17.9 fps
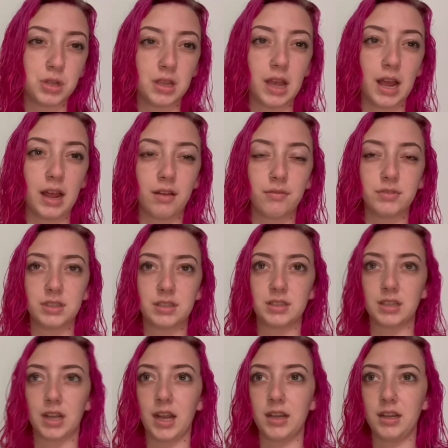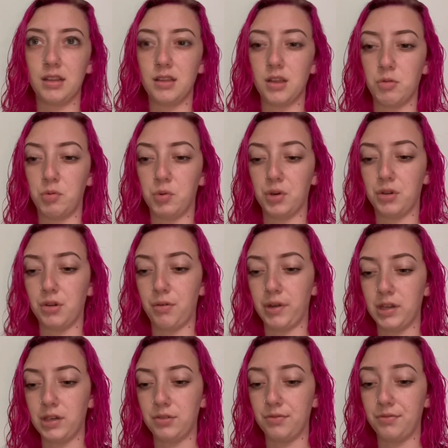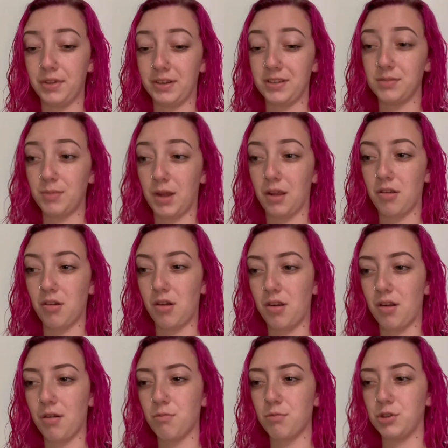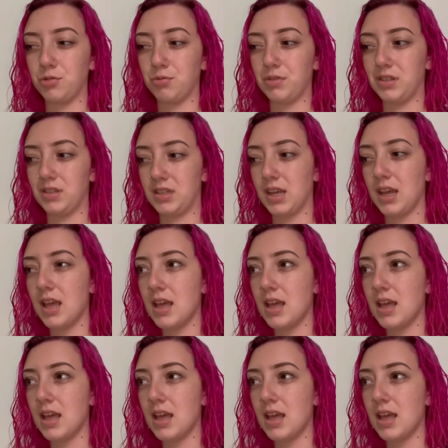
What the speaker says: have decided that we're going to fix my car, which was